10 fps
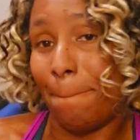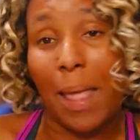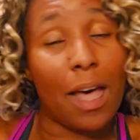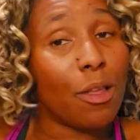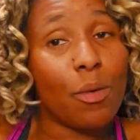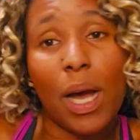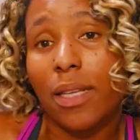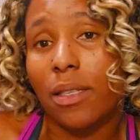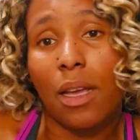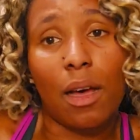
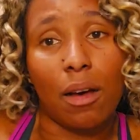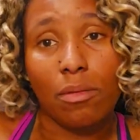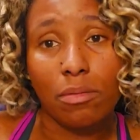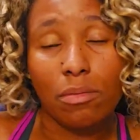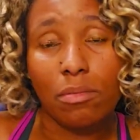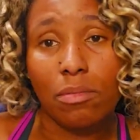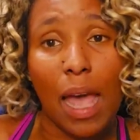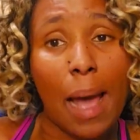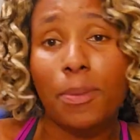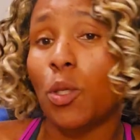Otherwise, no,
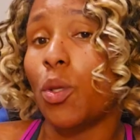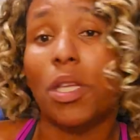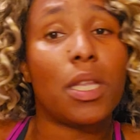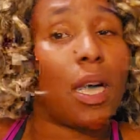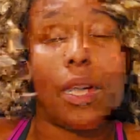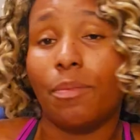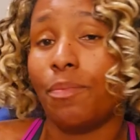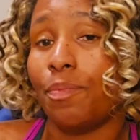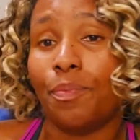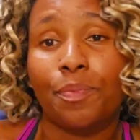absolutely not.
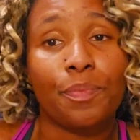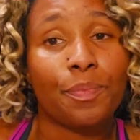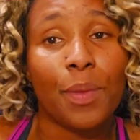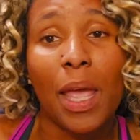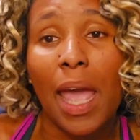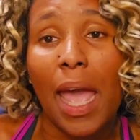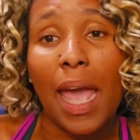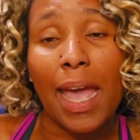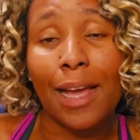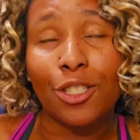
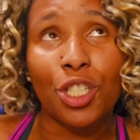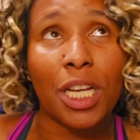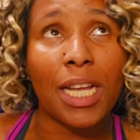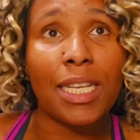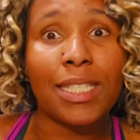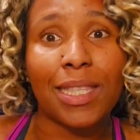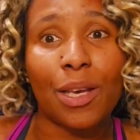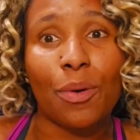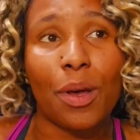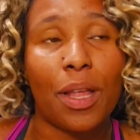And Shannon's
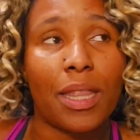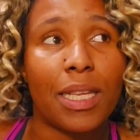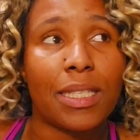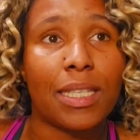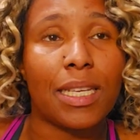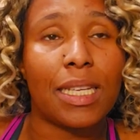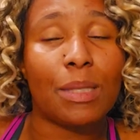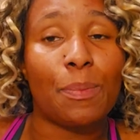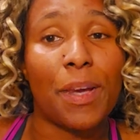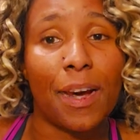theory on this
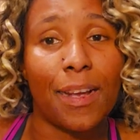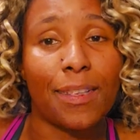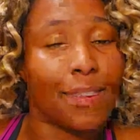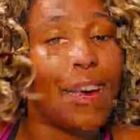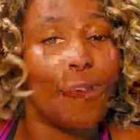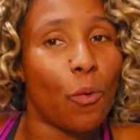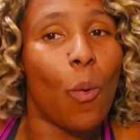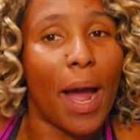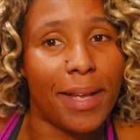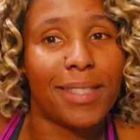is because of why he's